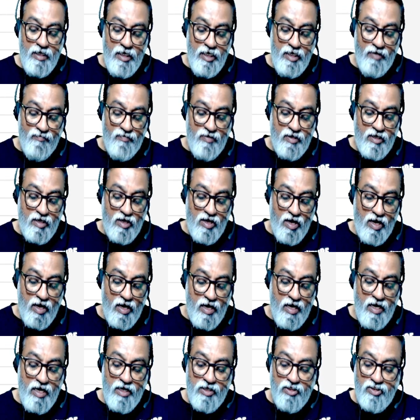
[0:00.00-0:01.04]
If the
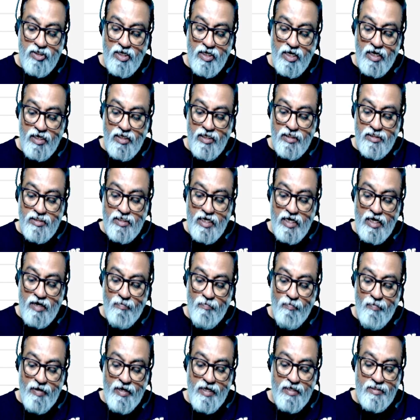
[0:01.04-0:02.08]
corner charges are
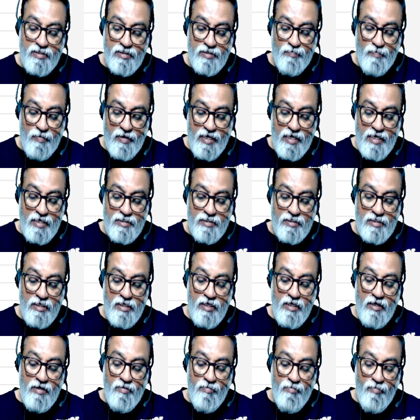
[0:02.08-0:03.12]
plus,
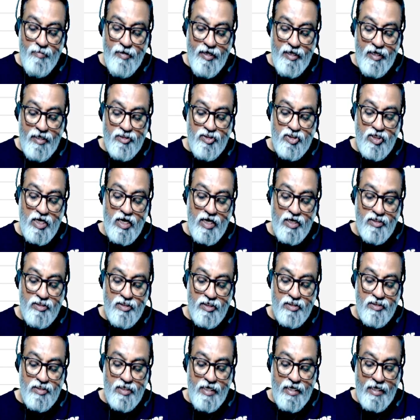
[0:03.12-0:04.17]
middle charge
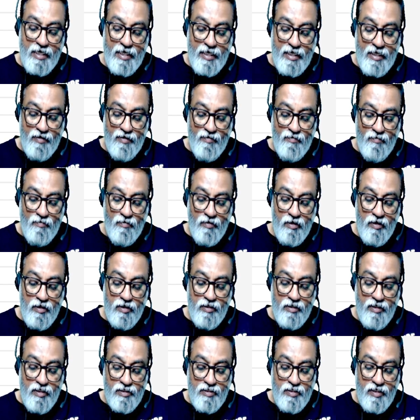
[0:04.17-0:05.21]
is negative,
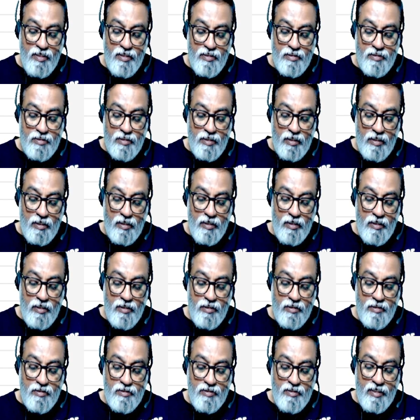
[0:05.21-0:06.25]
this is
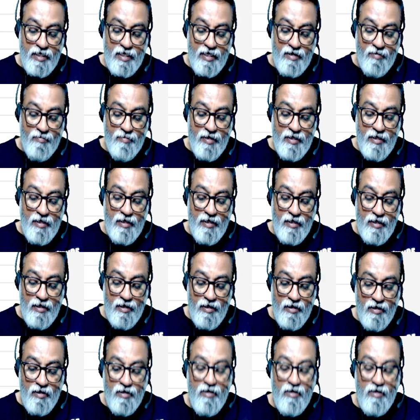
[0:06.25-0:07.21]
stable.